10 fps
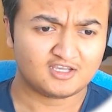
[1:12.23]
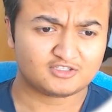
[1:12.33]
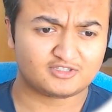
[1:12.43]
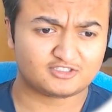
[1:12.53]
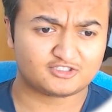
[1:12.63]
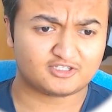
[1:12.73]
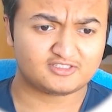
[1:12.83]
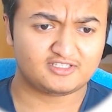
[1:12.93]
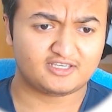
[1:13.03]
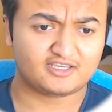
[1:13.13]
So there's
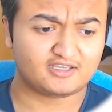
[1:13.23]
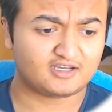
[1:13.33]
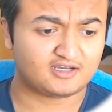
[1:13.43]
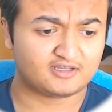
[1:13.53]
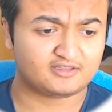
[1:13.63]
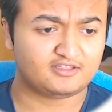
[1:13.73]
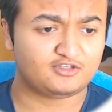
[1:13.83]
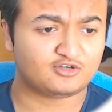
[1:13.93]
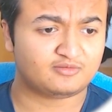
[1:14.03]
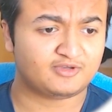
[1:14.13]
.tk. The
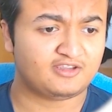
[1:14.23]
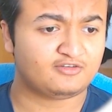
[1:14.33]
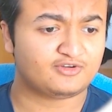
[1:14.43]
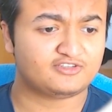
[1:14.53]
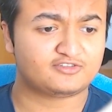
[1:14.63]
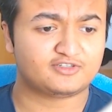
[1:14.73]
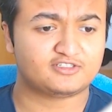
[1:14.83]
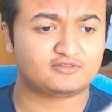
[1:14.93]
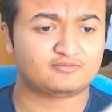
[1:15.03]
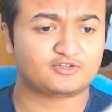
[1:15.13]
domain
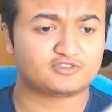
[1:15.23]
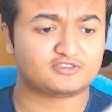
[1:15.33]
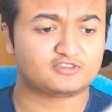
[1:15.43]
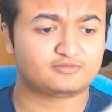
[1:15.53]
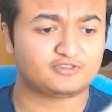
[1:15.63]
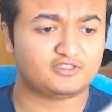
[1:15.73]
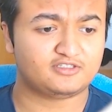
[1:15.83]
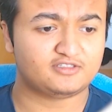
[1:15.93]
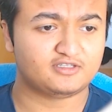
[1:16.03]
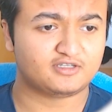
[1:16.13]
registration process is pretty
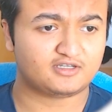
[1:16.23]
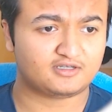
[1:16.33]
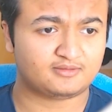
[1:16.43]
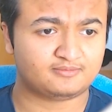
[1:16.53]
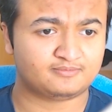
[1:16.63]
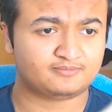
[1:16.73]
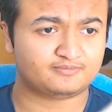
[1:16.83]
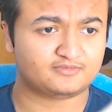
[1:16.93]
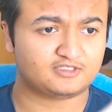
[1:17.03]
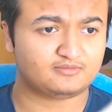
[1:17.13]
easy,
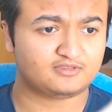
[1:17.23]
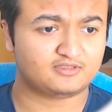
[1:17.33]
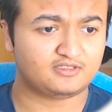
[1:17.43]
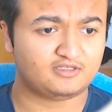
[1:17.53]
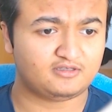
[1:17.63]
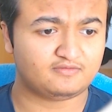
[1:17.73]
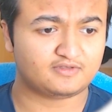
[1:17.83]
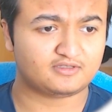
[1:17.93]
I believe.